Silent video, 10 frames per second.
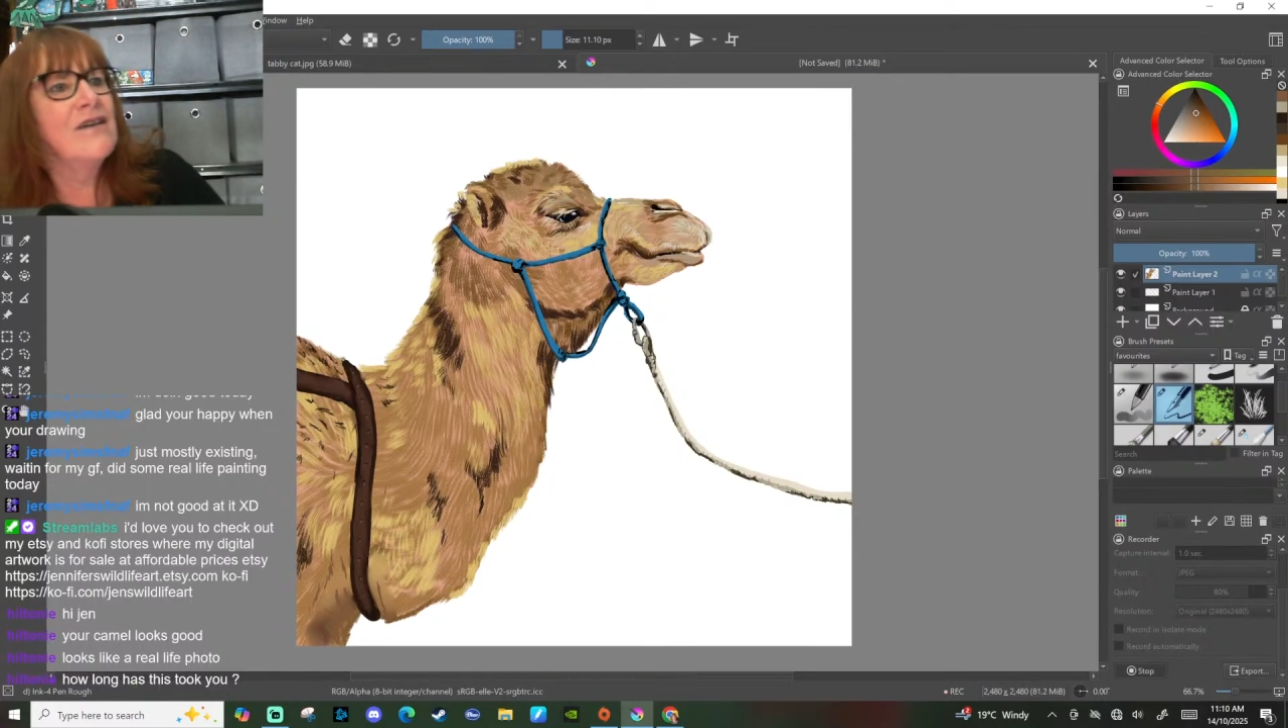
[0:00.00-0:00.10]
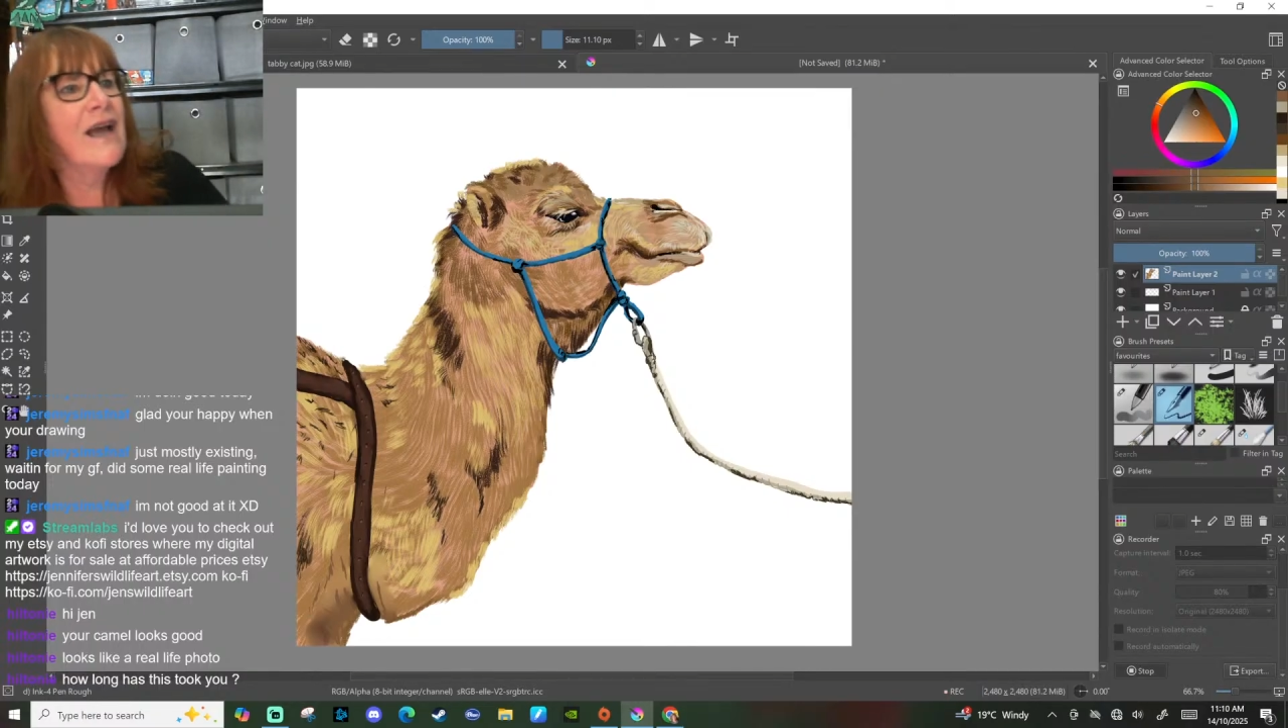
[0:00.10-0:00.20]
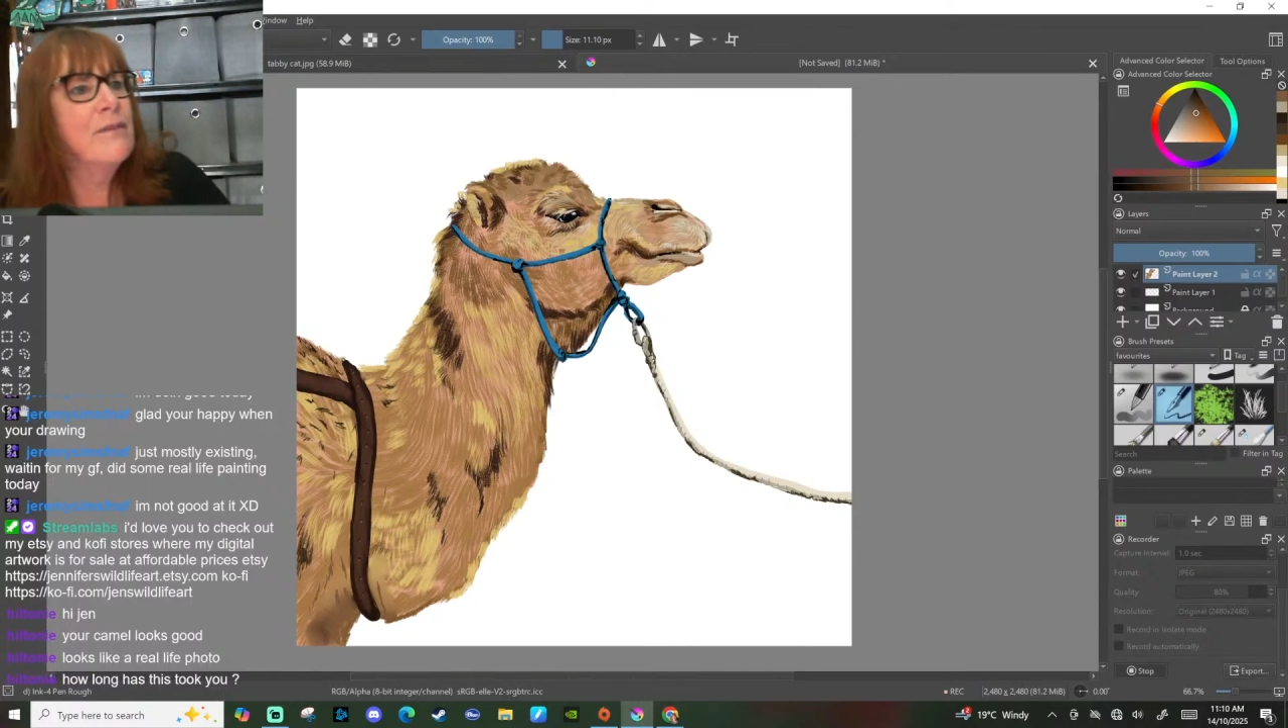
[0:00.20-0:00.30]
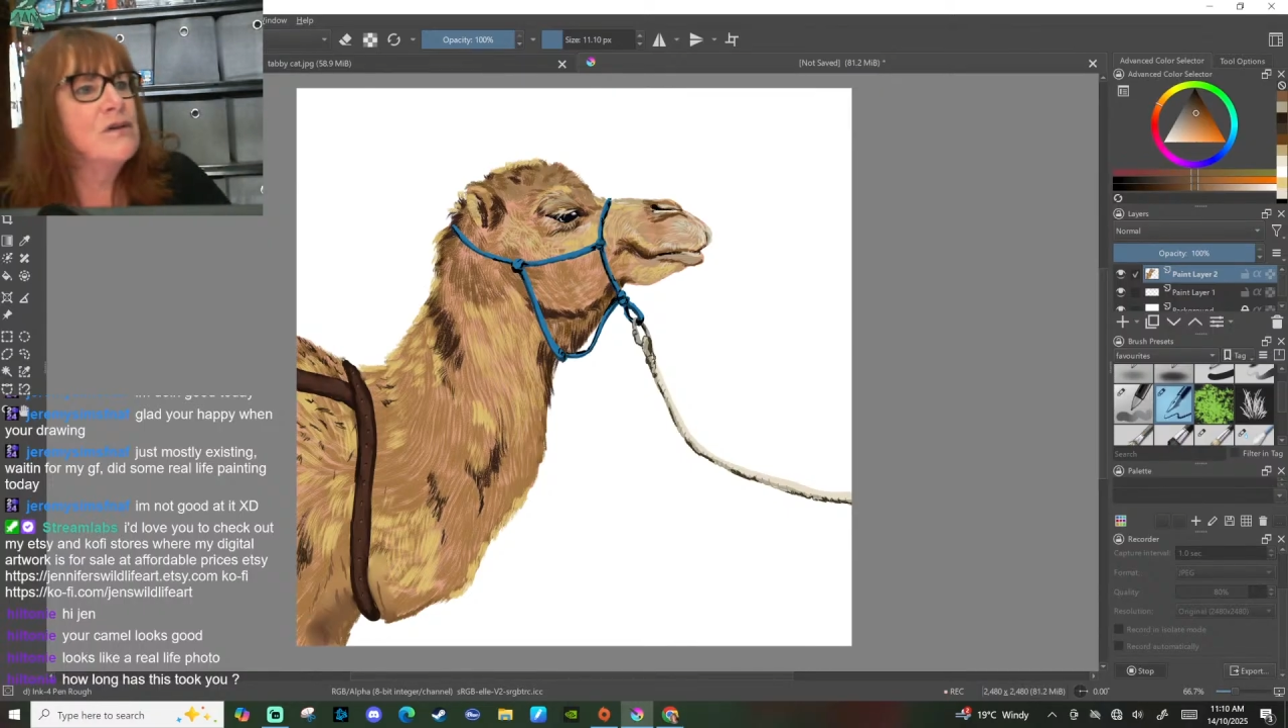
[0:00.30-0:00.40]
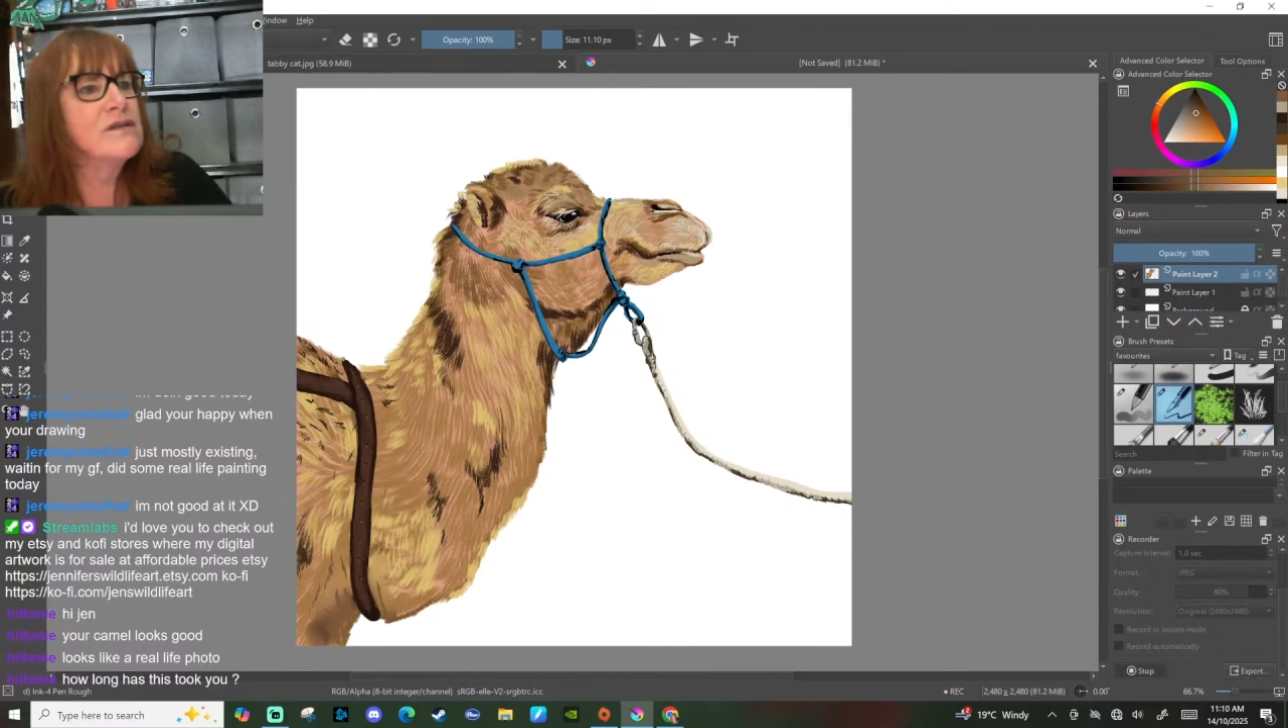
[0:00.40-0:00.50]
The
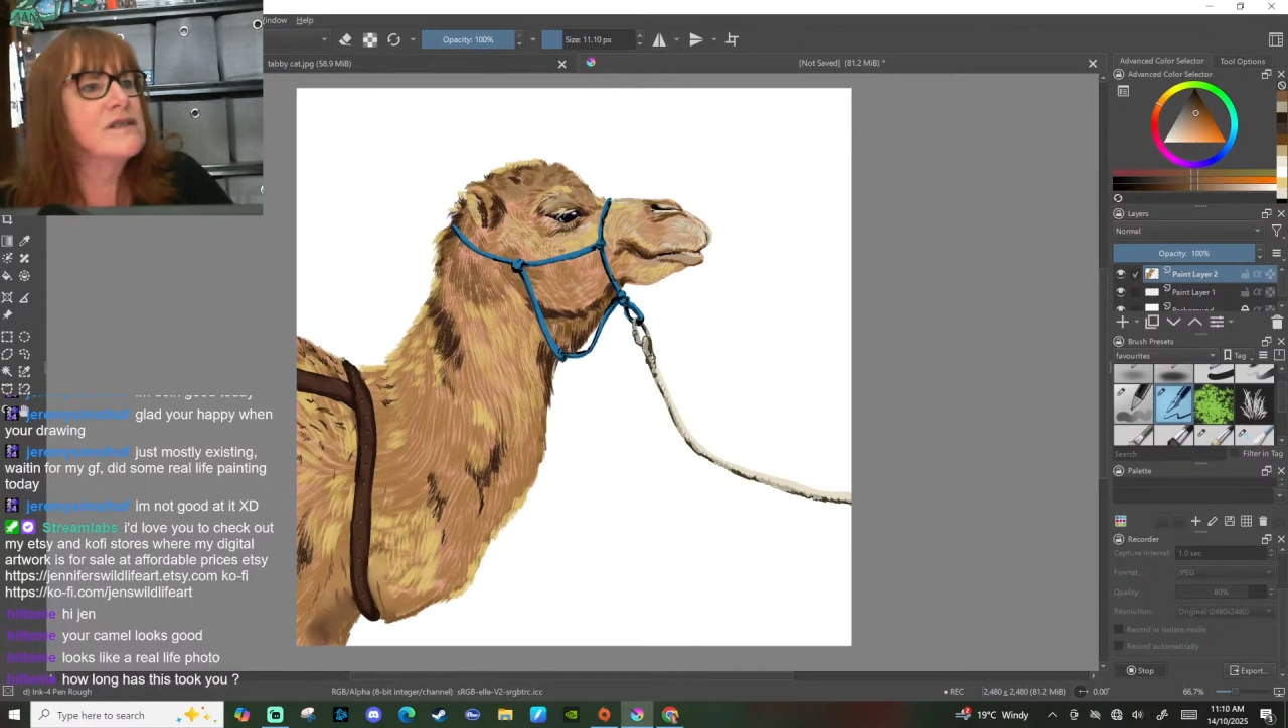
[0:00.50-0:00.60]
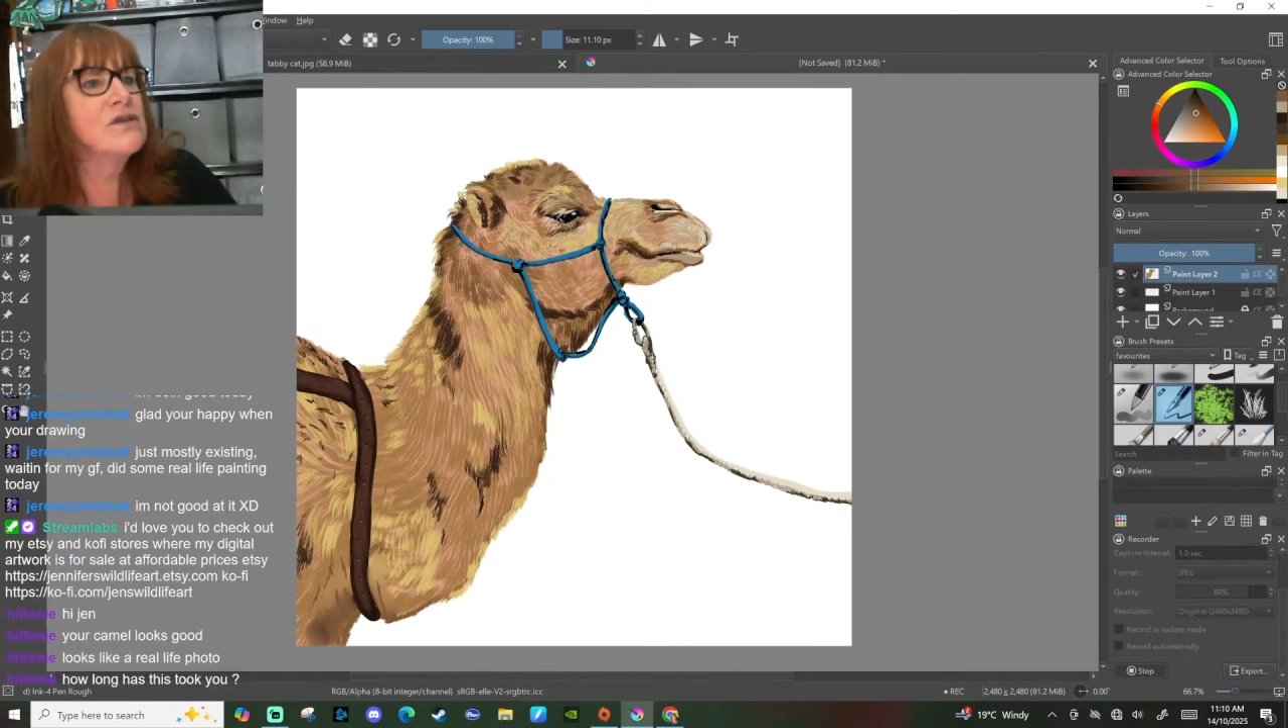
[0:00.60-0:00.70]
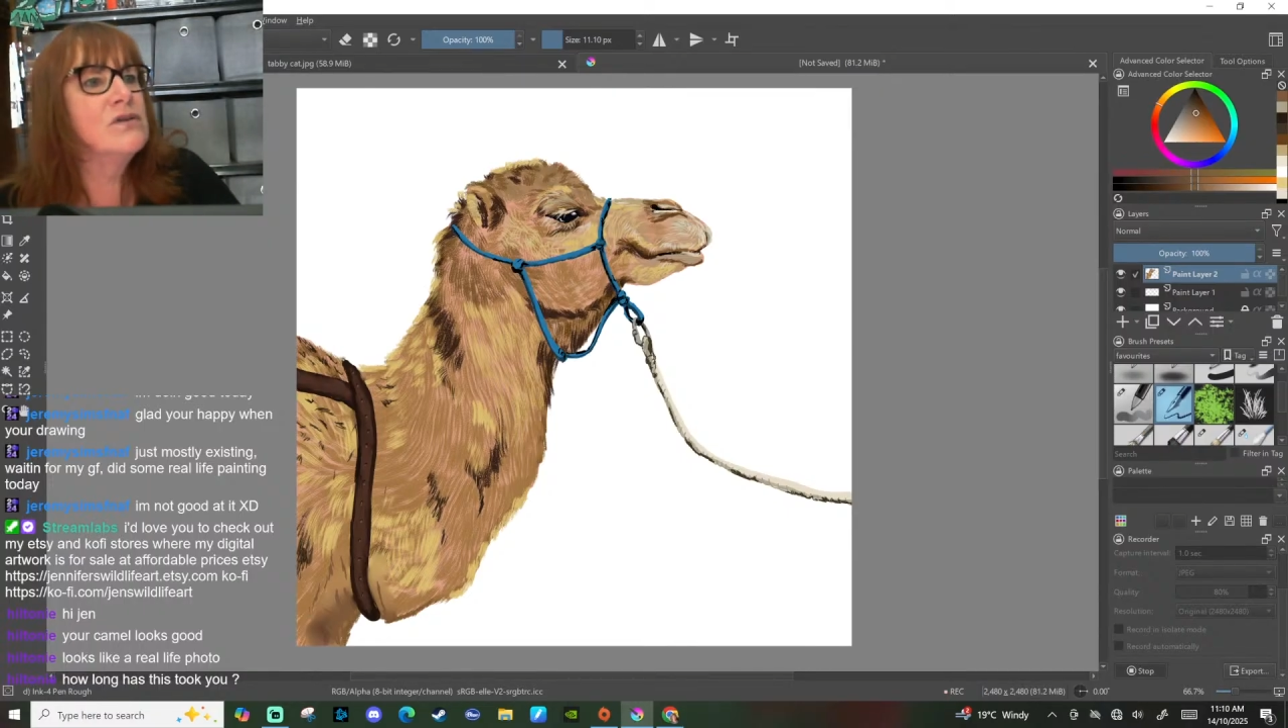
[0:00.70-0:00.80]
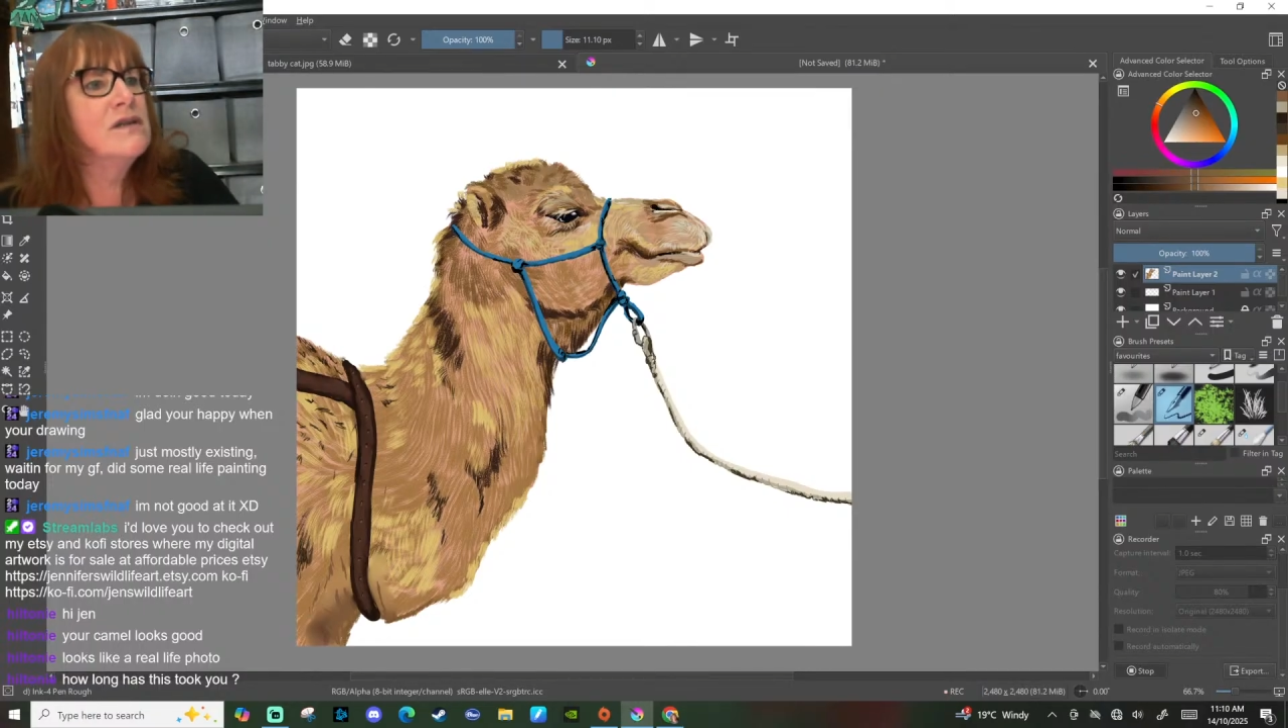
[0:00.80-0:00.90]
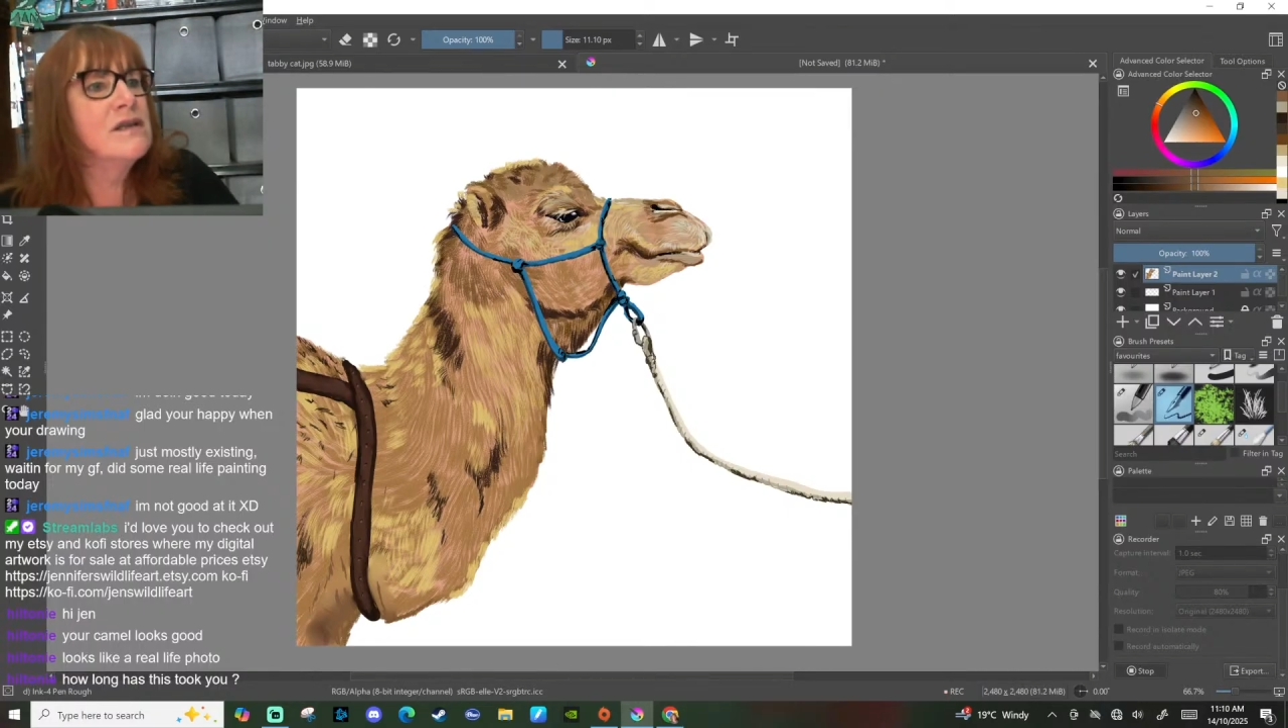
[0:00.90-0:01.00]
camel looks
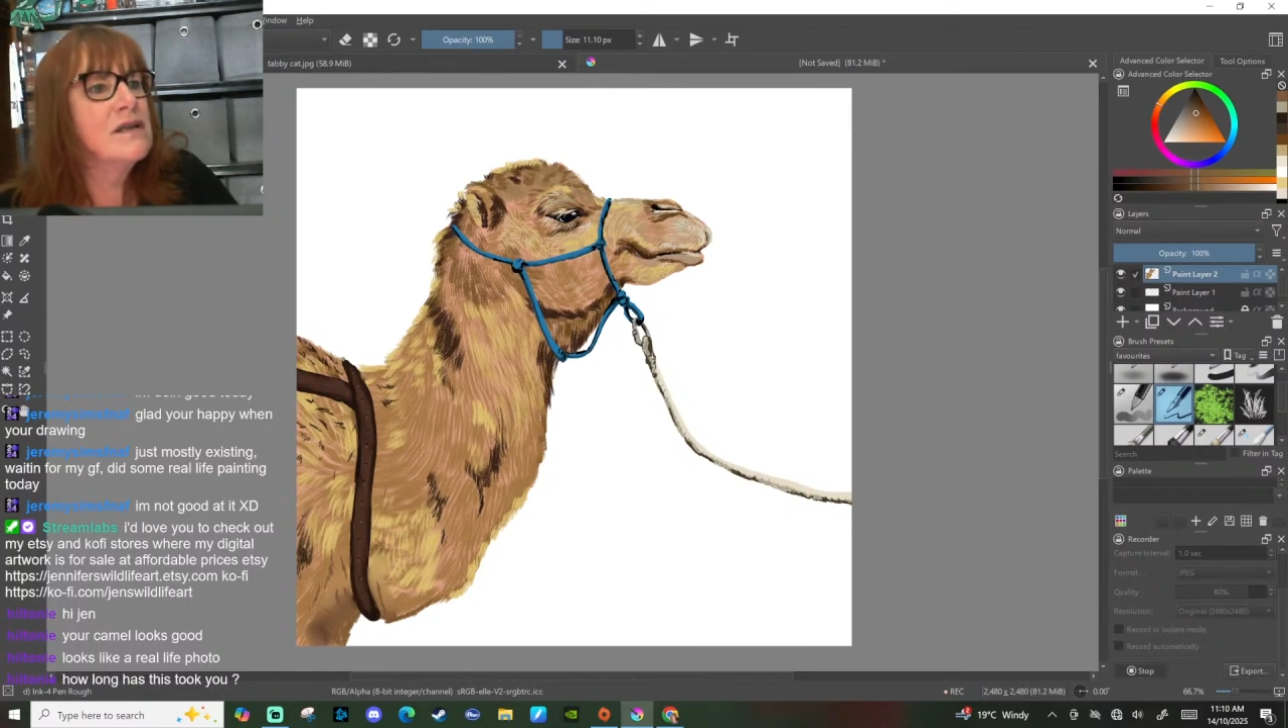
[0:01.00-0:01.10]
good.